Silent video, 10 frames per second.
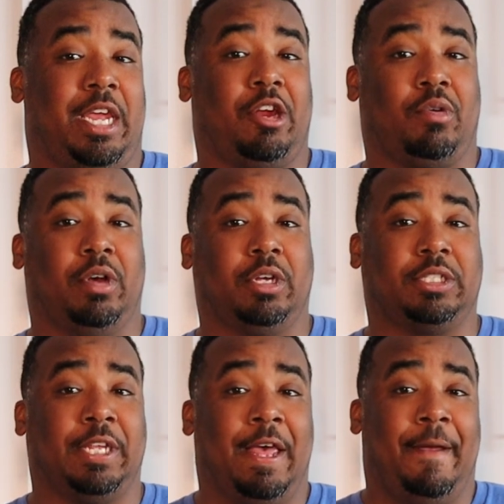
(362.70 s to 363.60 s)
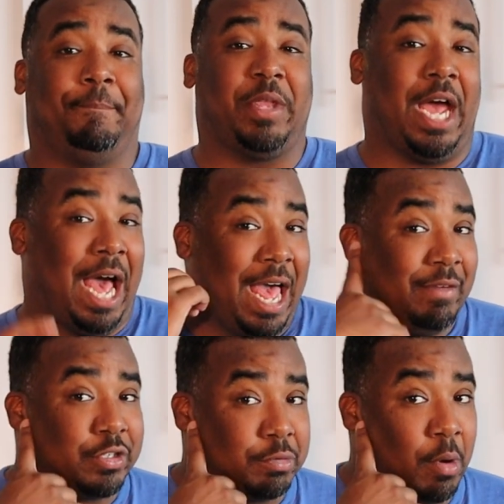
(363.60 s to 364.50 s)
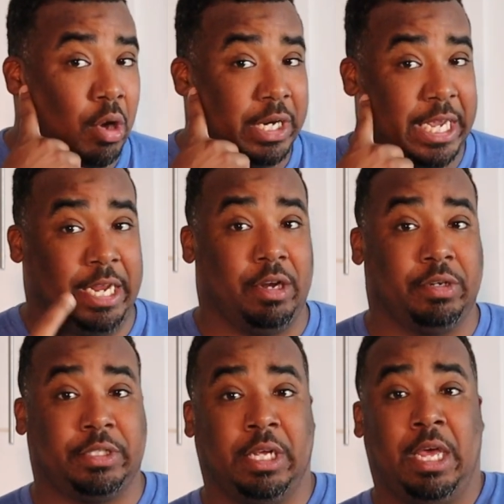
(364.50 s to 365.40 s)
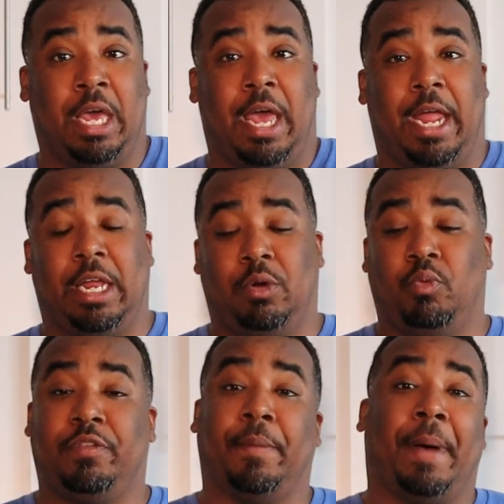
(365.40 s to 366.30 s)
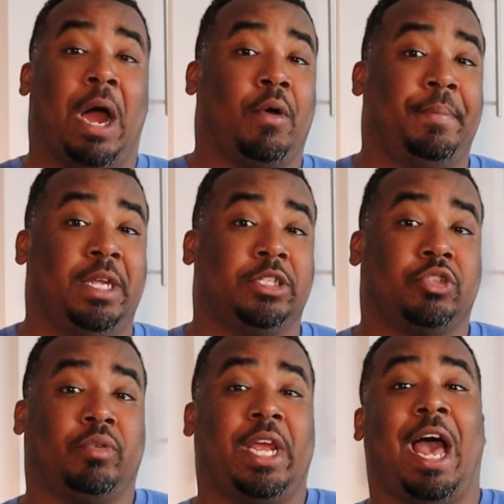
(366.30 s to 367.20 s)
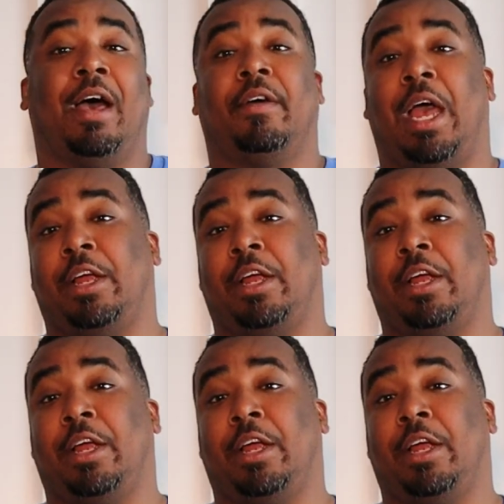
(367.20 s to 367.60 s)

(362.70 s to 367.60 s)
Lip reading: ear hooks. Now, I have small ears, and with the Powerbeats 3, I